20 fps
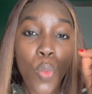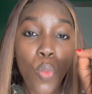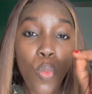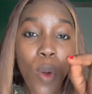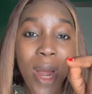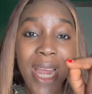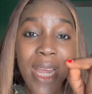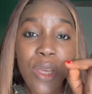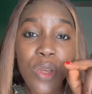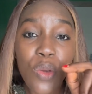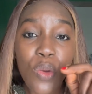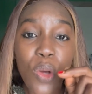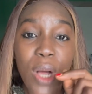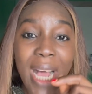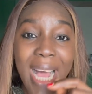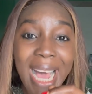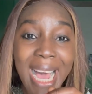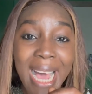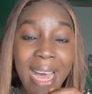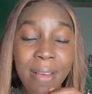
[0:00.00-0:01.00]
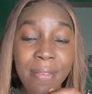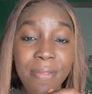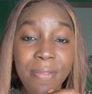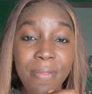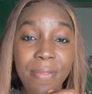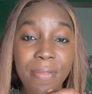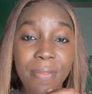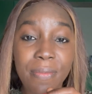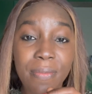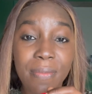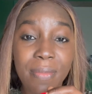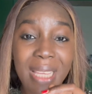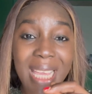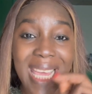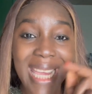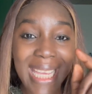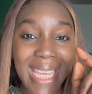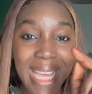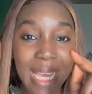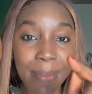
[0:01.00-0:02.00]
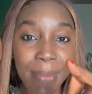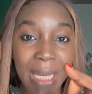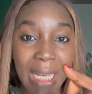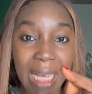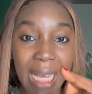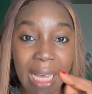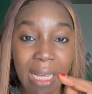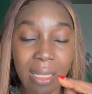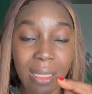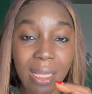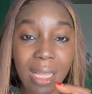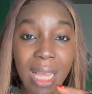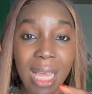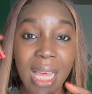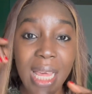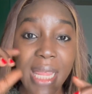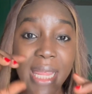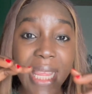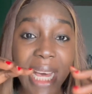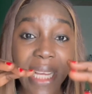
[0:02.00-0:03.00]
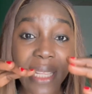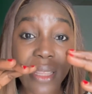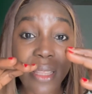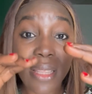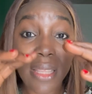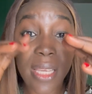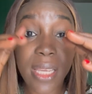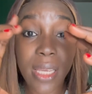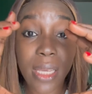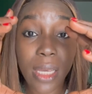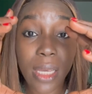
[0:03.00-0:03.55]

When you have a chemical that the